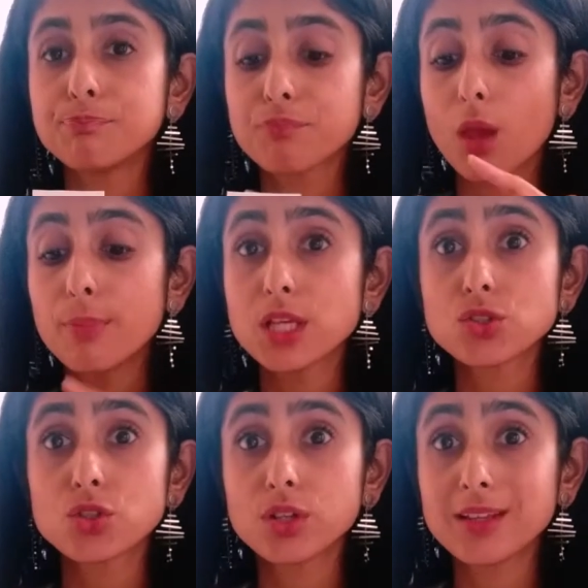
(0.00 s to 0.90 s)
based
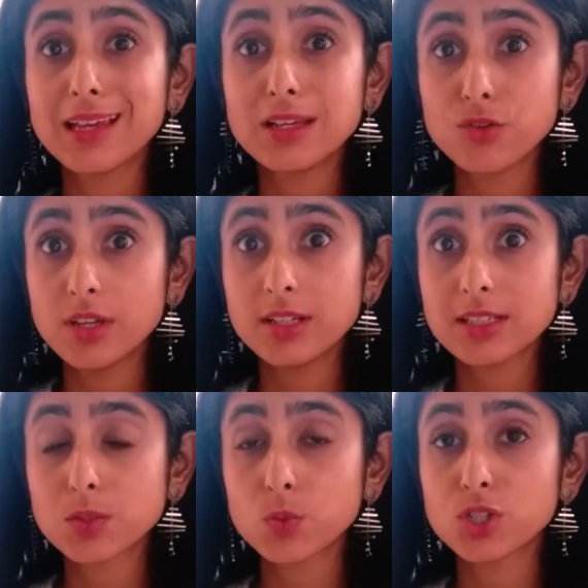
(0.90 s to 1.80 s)
on the
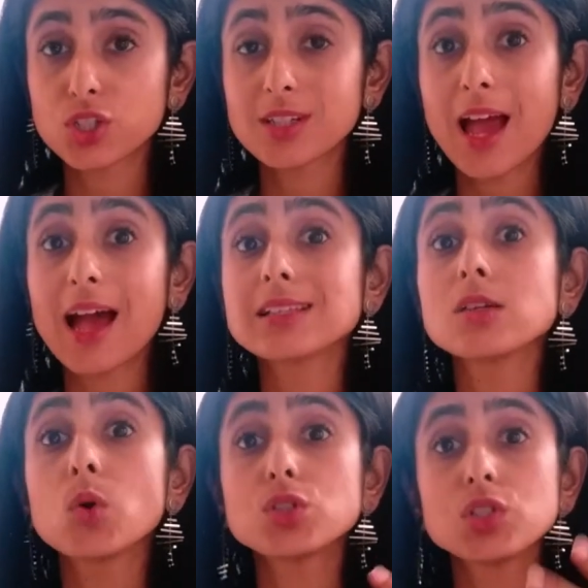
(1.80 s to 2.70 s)
ingredients which it has and
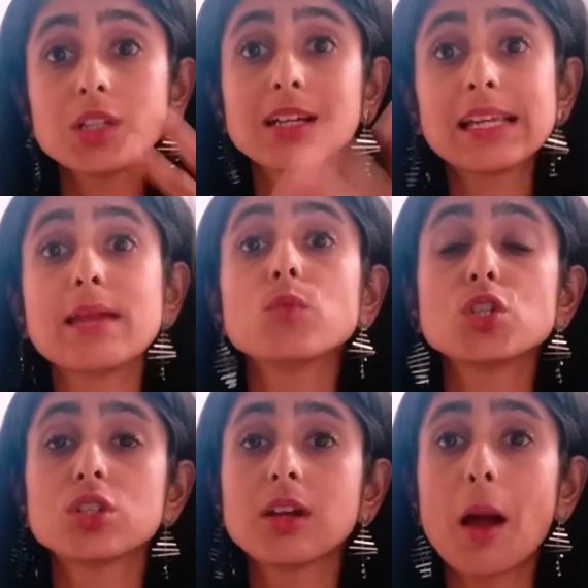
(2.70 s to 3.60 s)
also the claim which
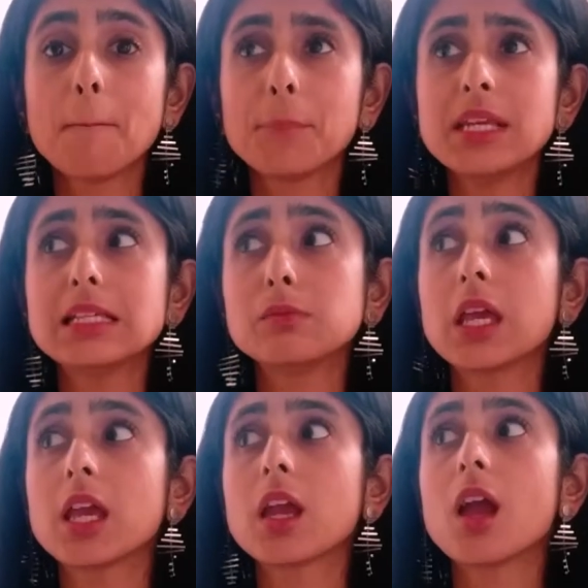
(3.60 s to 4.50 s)
the company is
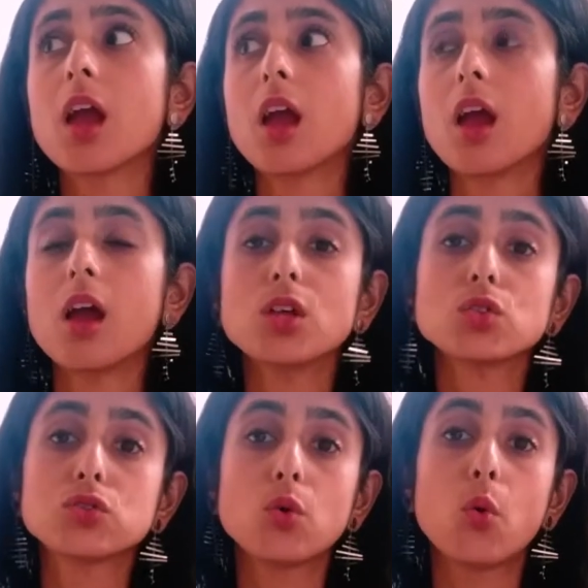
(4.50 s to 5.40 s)
making.
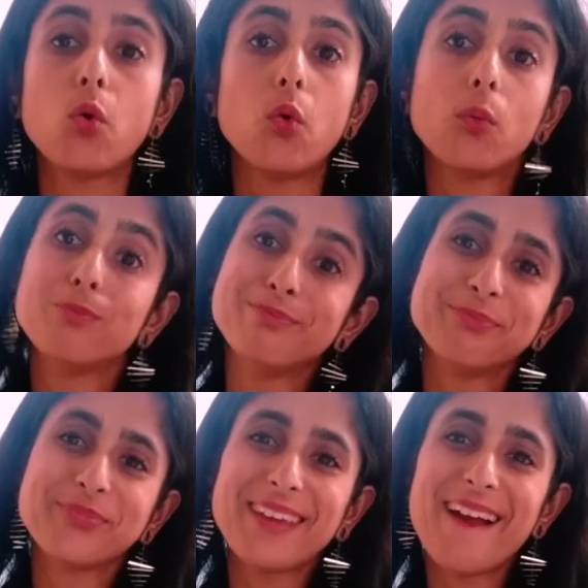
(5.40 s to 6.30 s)
So
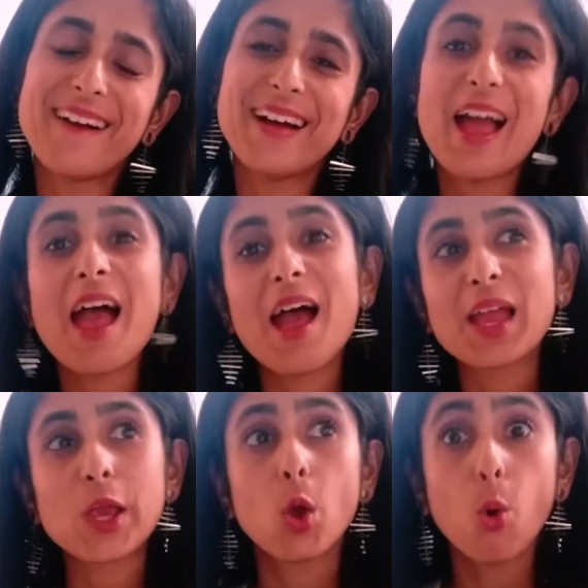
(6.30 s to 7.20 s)
yeah,
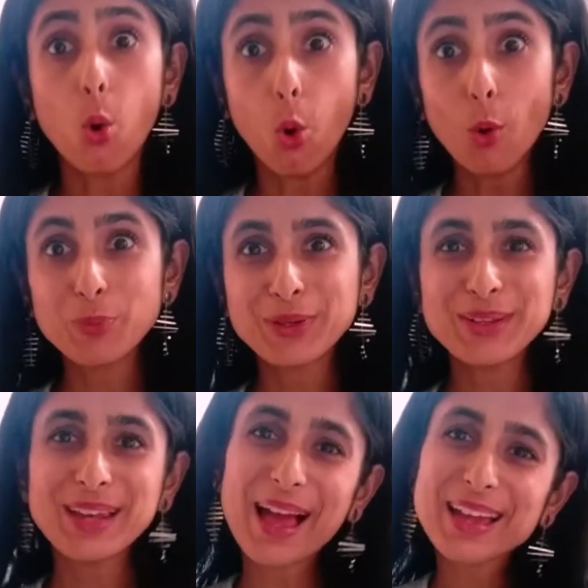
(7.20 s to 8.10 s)
I hope you
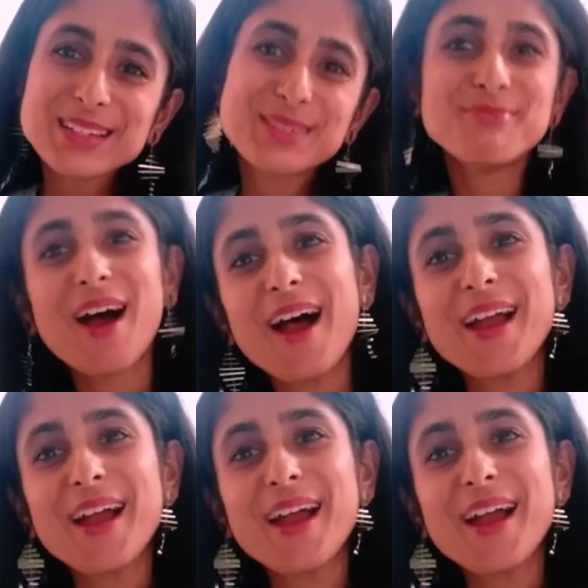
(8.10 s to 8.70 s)
liked my